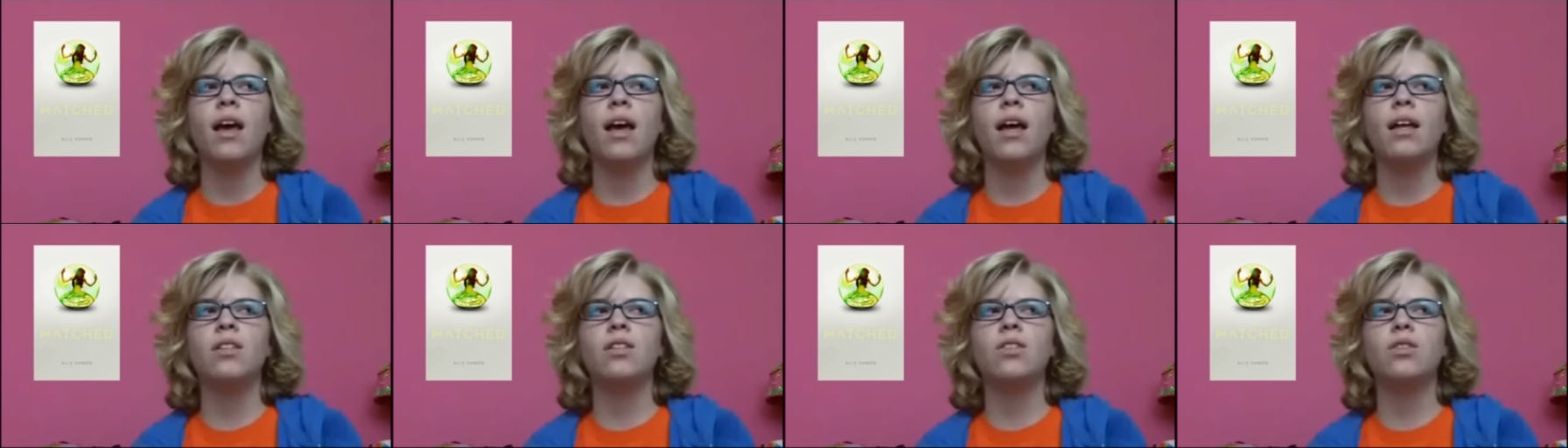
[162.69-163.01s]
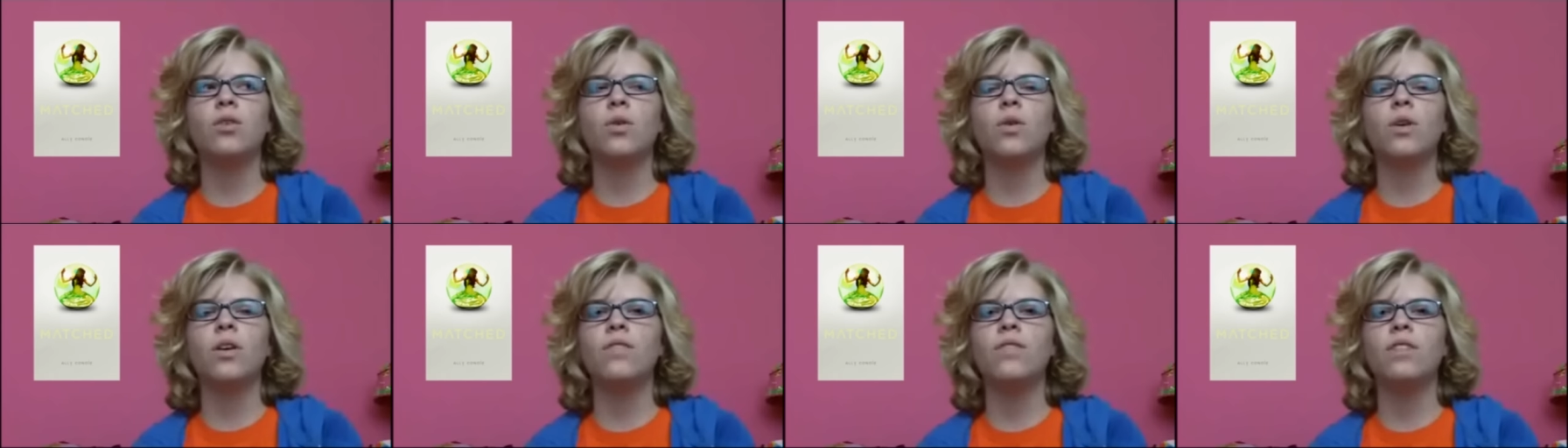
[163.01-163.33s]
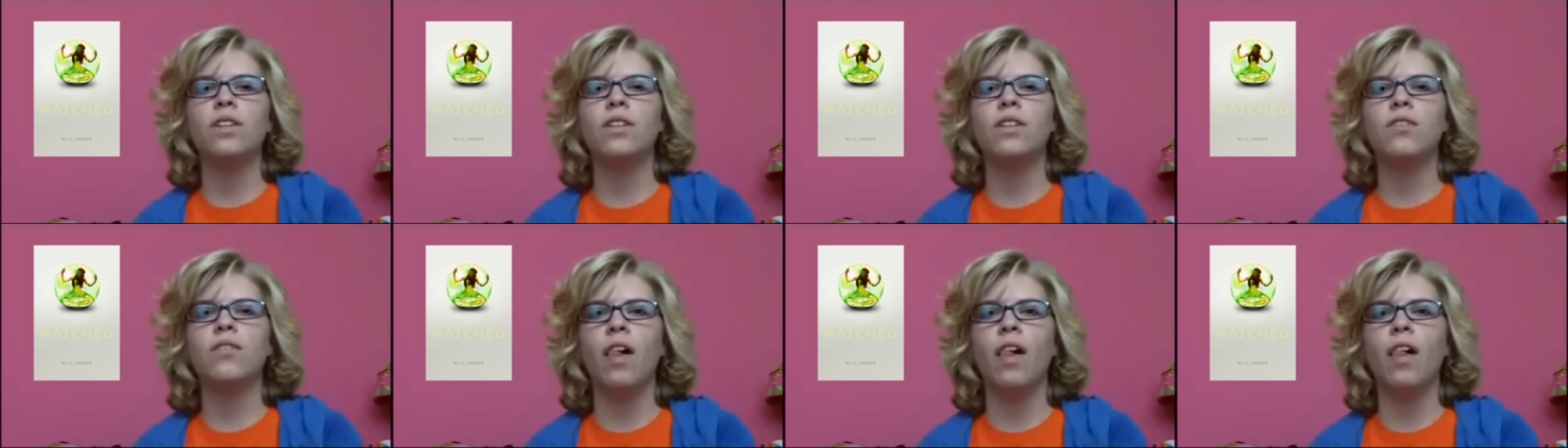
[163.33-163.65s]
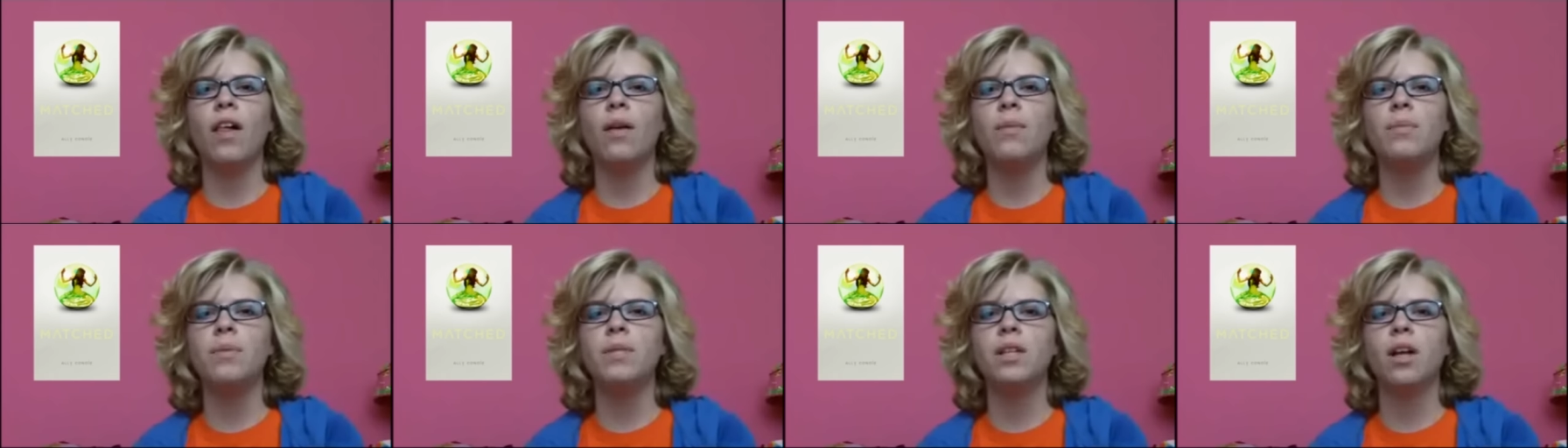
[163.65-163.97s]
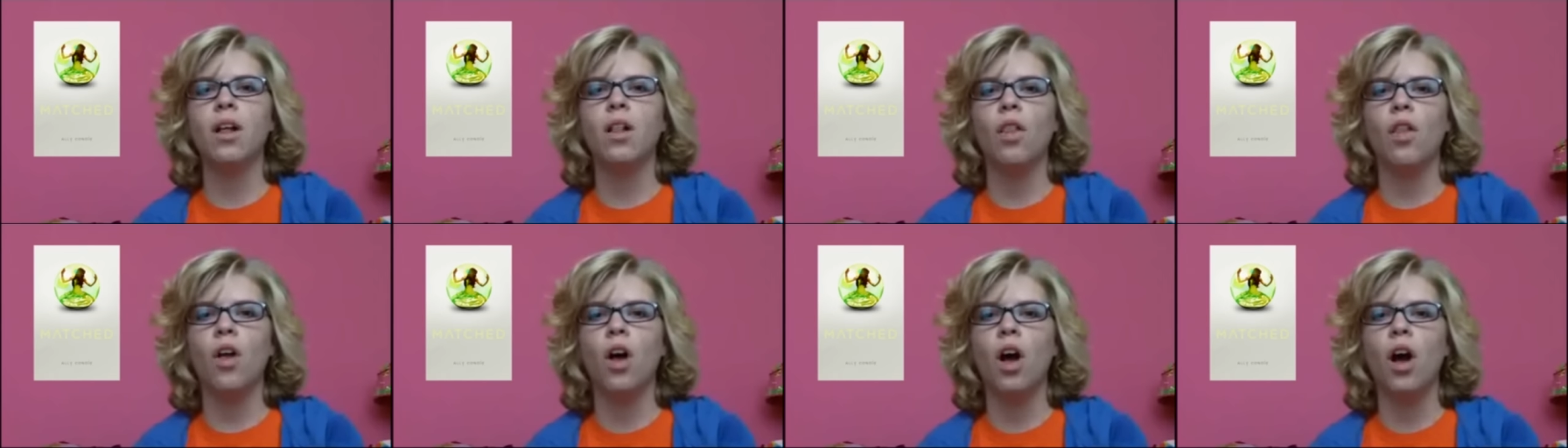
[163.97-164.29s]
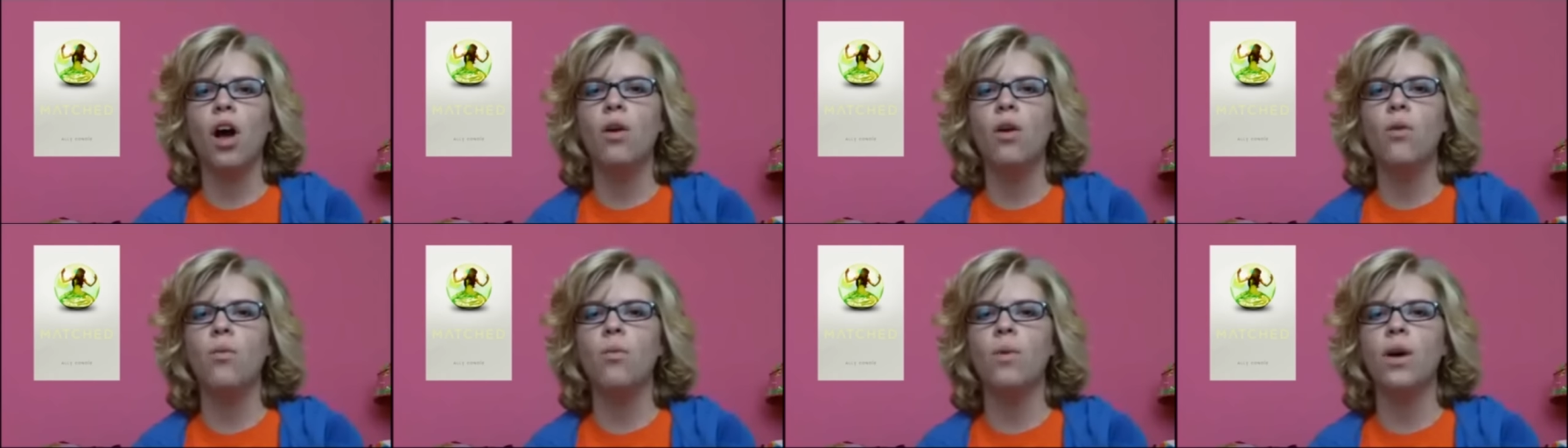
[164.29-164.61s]
it sort of develops
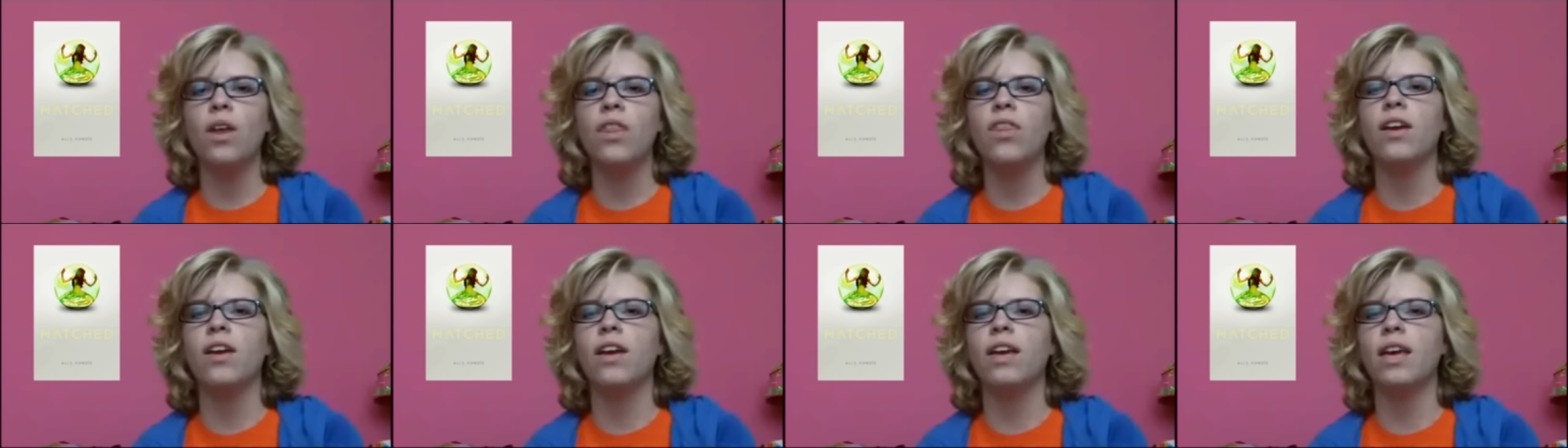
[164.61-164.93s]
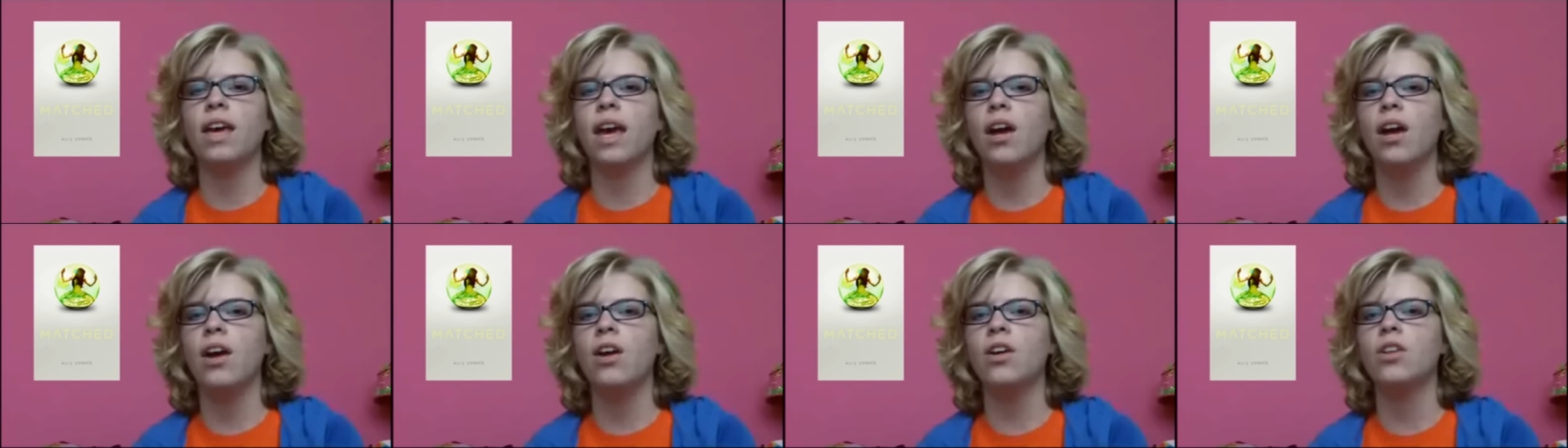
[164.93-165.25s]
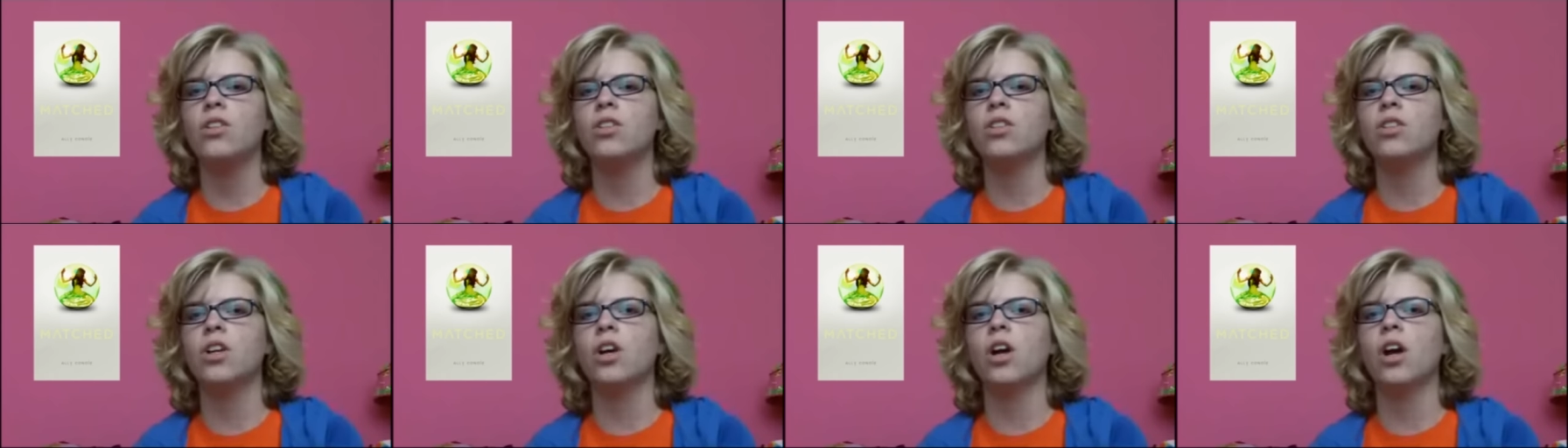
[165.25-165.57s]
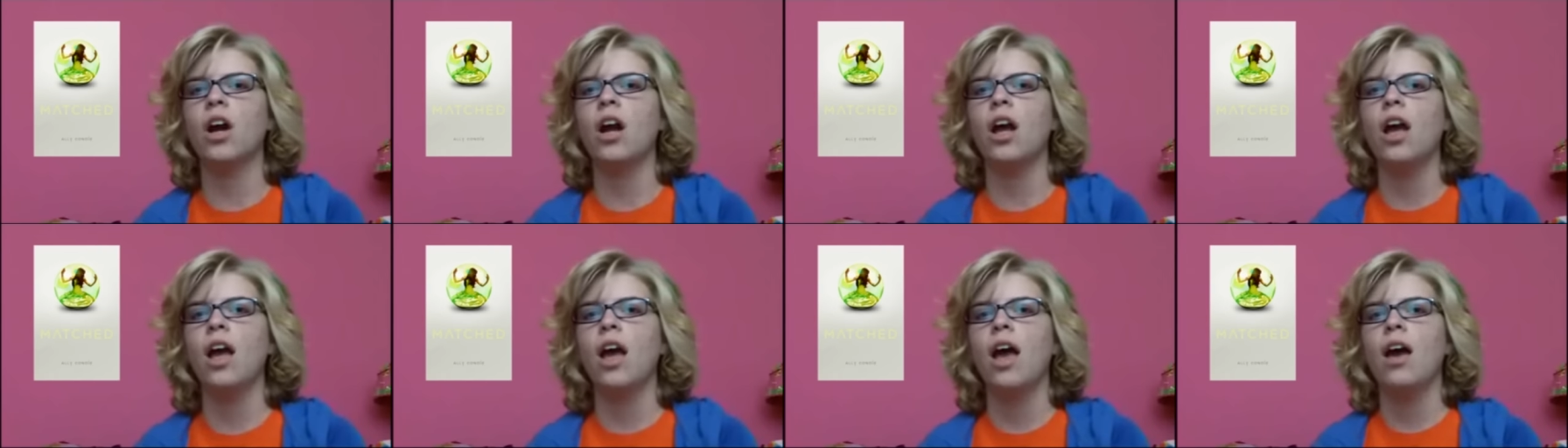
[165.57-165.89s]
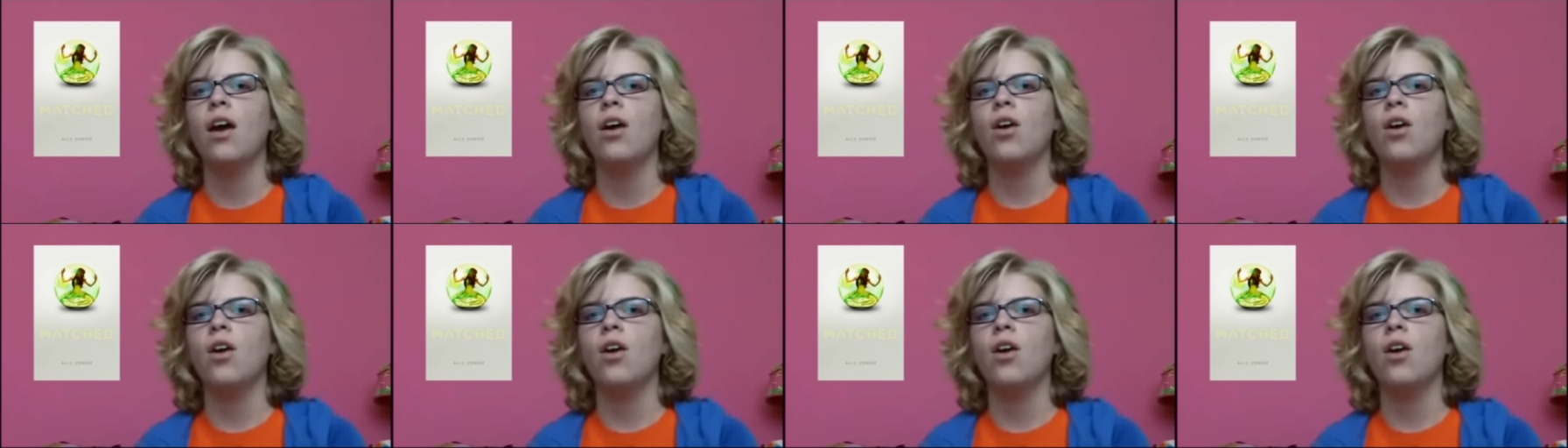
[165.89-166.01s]
along with the character.